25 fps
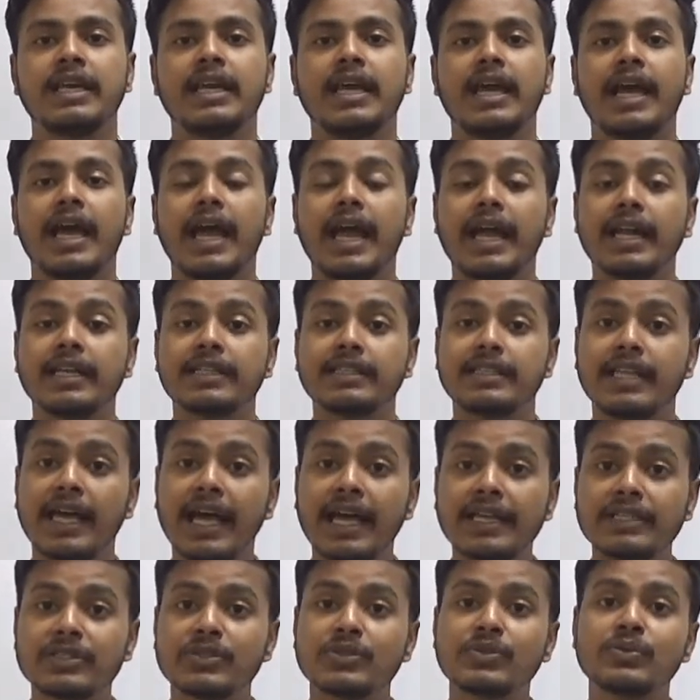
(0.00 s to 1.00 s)
and
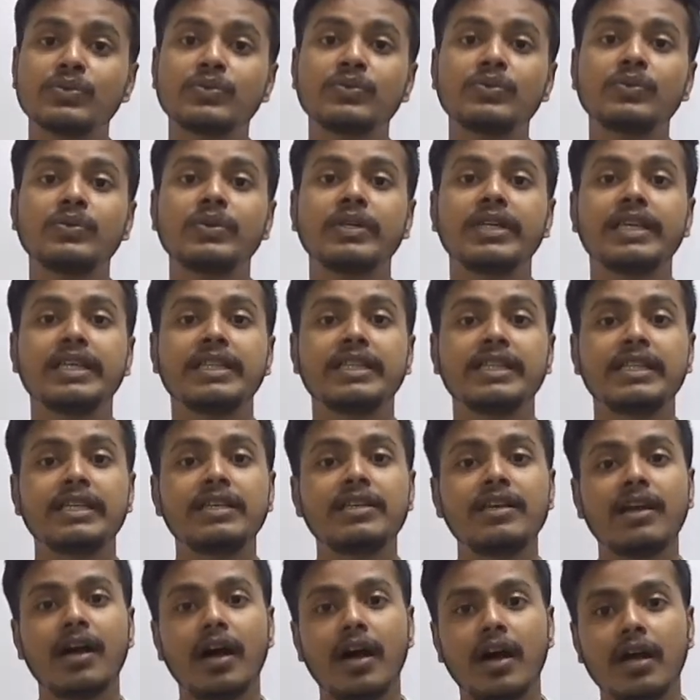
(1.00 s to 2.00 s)
that too in
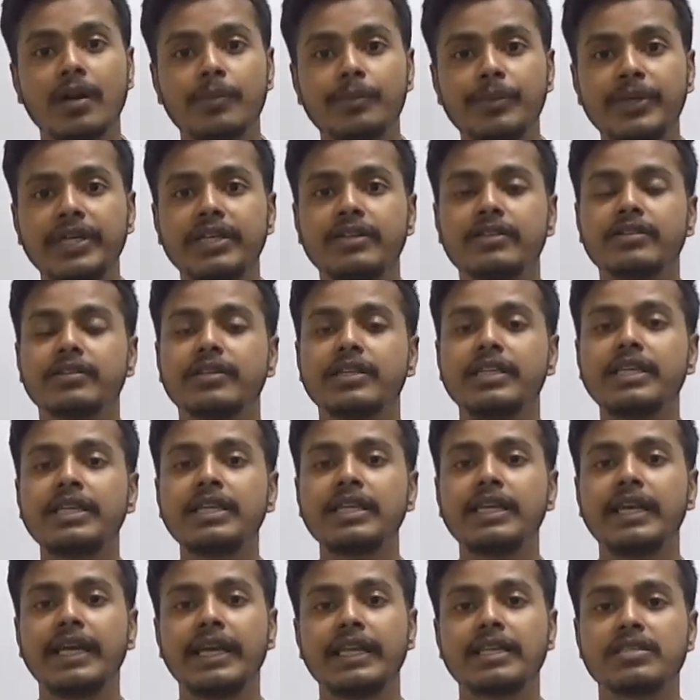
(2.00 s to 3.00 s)
the
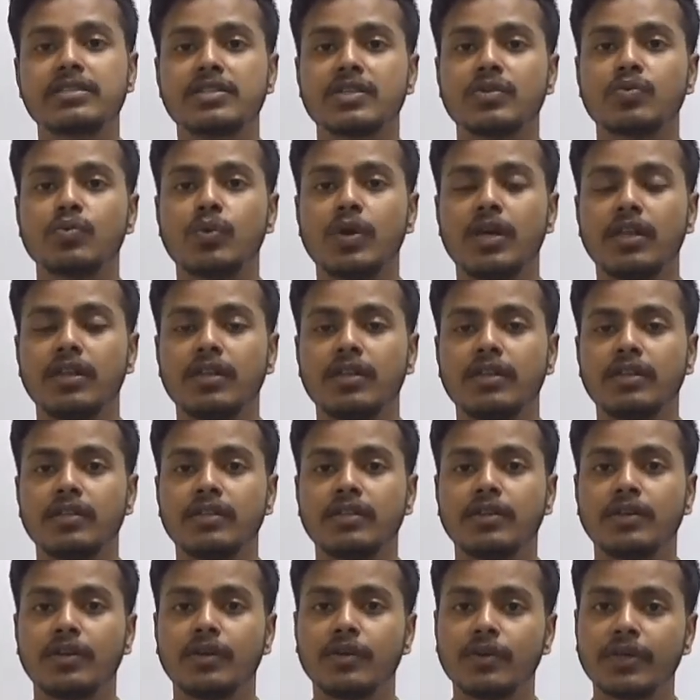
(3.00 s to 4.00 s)
arbitrary interval.
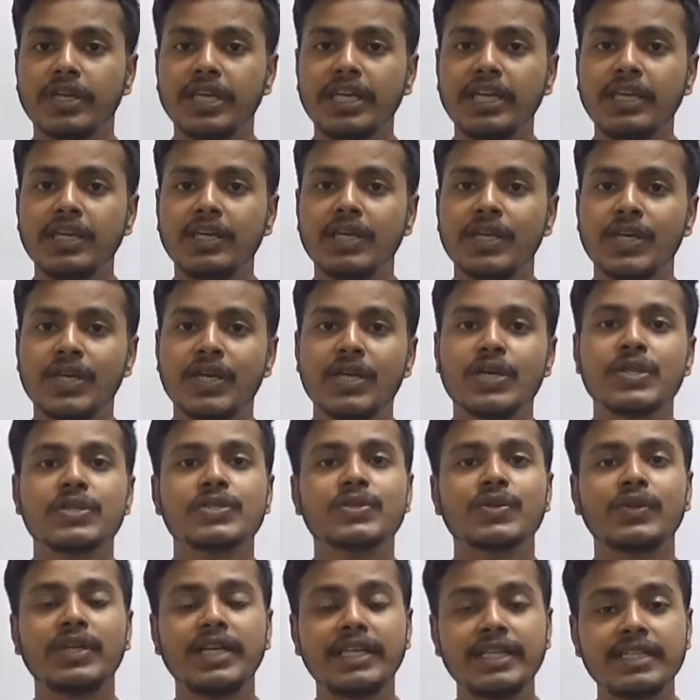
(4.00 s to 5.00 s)
Okay,
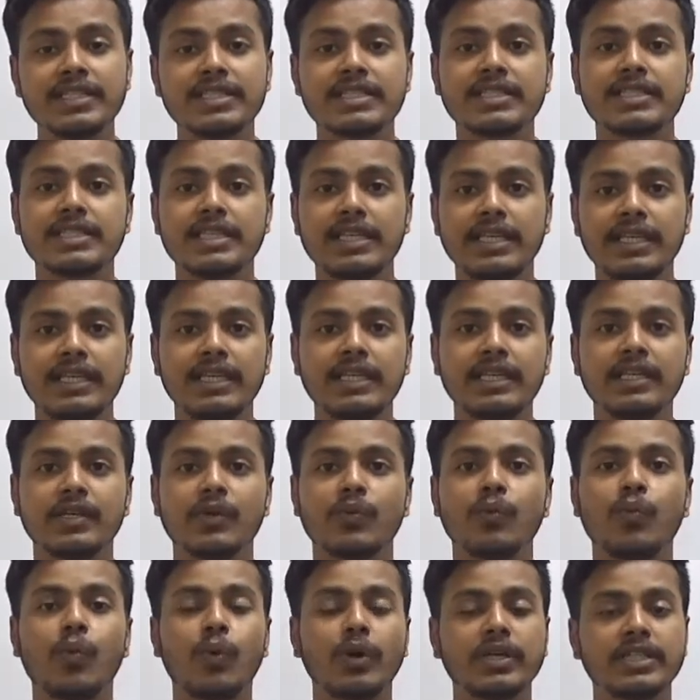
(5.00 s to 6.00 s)
so let us see
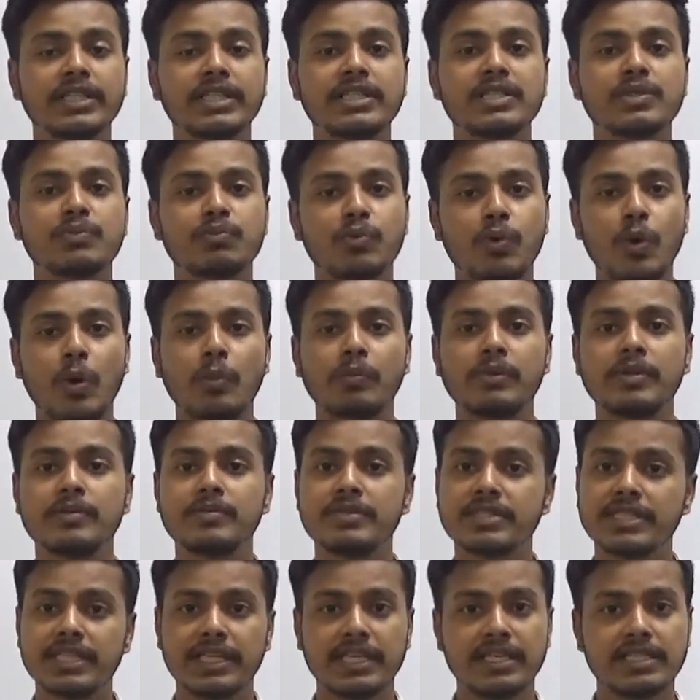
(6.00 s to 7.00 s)
what this problem
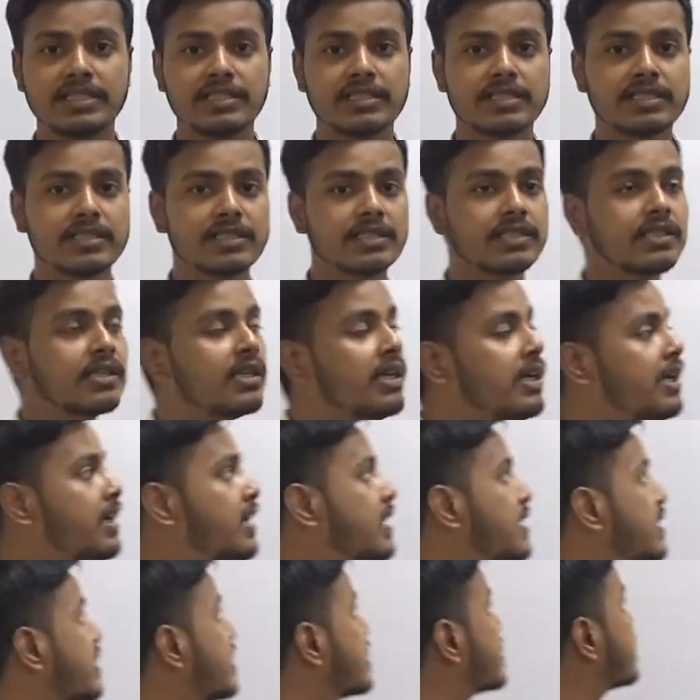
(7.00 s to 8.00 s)
says.
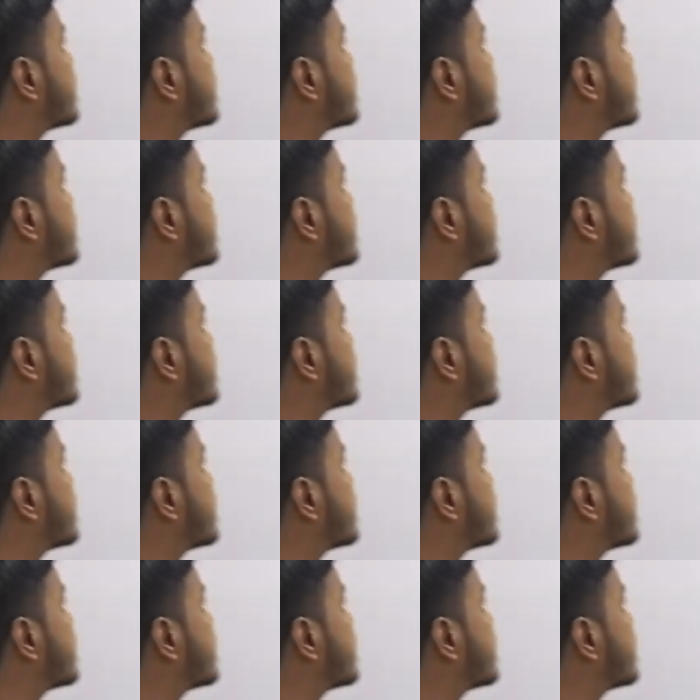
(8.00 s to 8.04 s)
This